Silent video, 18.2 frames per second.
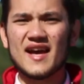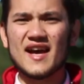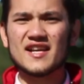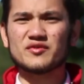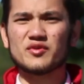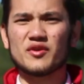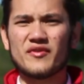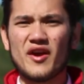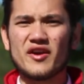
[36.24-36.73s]

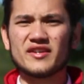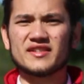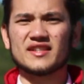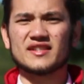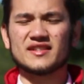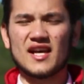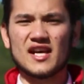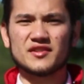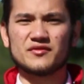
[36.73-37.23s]
tests were very
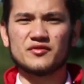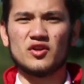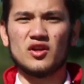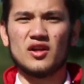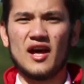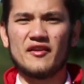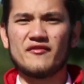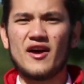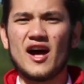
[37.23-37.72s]

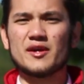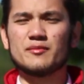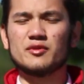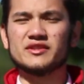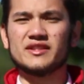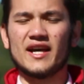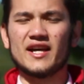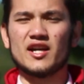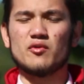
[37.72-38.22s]
successful and
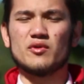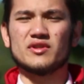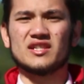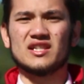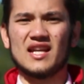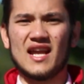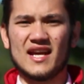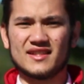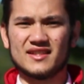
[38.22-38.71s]
valuable data
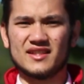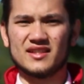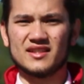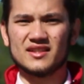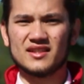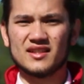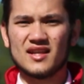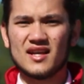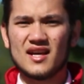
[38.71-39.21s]
was collected.
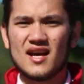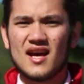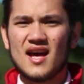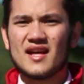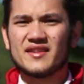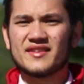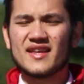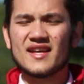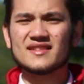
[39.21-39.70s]

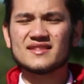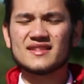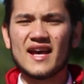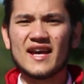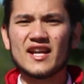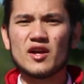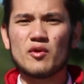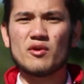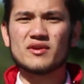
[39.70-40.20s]
This
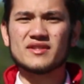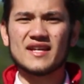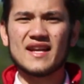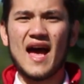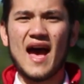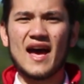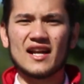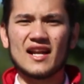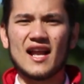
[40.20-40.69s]
data was
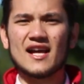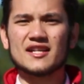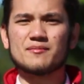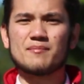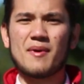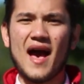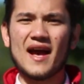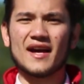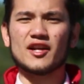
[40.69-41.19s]
then
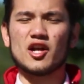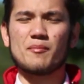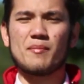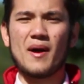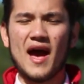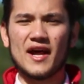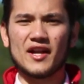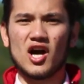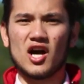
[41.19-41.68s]
analyzed back in our
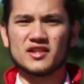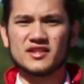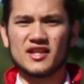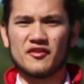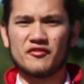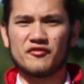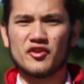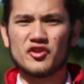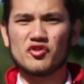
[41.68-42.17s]

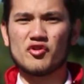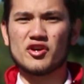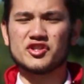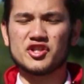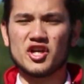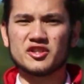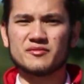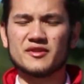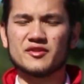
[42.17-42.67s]
paddocks and further
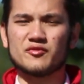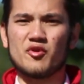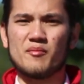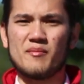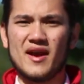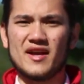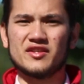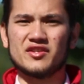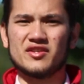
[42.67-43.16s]
adjustments
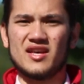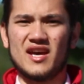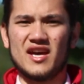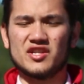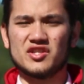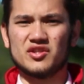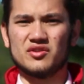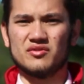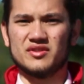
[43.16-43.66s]
were made to the
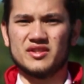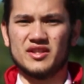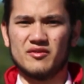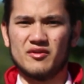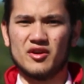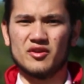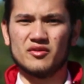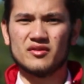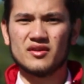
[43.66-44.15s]

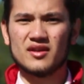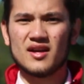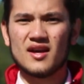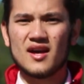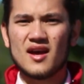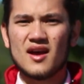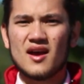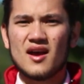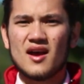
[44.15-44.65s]
H20.
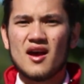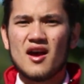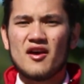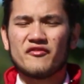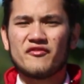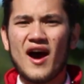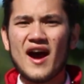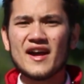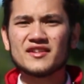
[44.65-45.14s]

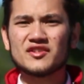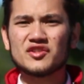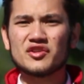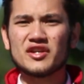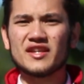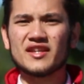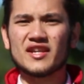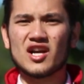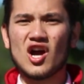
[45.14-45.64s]

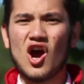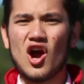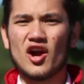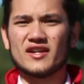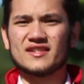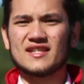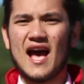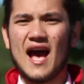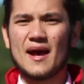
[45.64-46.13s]
Fine-tuning the
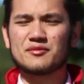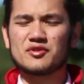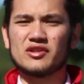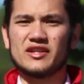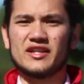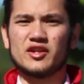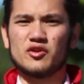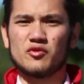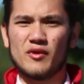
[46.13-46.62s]
car is
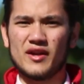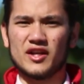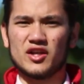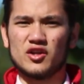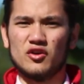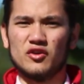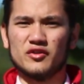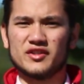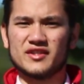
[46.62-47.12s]
absolutely
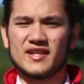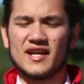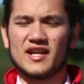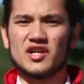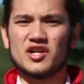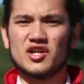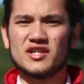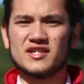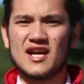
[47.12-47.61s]
critical to
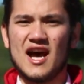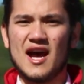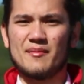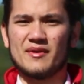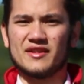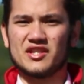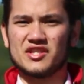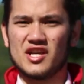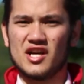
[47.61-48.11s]
set a good
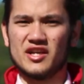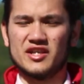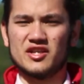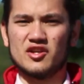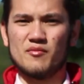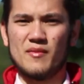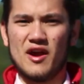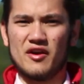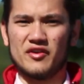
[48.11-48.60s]
time at the Shell Eco